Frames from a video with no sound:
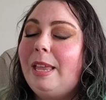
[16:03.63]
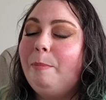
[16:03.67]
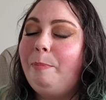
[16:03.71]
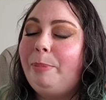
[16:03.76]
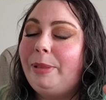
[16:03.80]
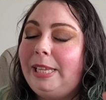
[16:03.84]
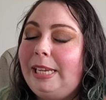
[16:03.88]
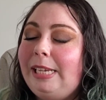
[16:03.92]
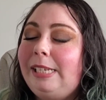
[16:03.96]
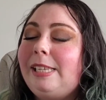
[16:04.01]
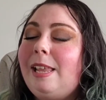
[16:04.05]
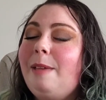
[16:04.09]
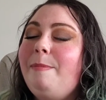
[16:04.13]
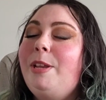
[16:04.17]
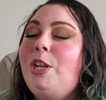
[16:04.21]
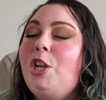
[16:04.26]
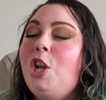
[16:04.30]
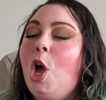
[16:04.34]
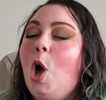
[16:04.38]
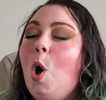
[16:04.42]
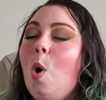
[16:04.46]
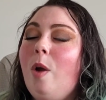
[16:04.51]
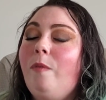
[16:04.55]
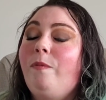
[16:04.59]
Please let me
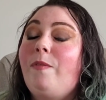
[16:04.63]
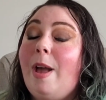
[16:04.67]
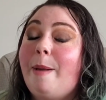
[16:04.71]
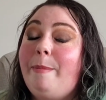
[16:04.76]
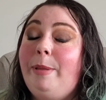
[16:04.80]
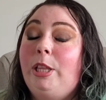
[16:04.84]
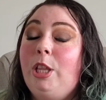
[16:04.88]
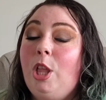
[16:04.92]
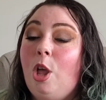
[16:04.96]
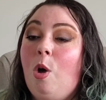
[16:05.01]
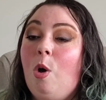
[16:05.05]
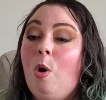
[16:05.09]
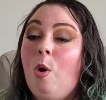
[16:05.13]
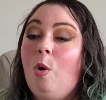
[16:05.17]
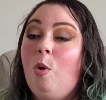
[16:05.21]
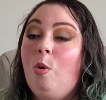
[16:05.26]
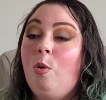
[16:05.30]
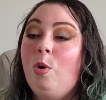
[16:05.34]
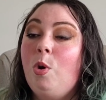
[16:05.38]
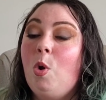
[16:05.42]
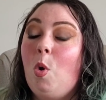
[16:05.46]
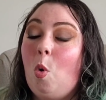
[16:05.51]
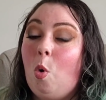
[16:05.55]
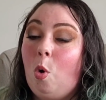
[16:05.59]
know if I'm
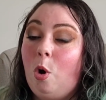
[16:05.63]
alone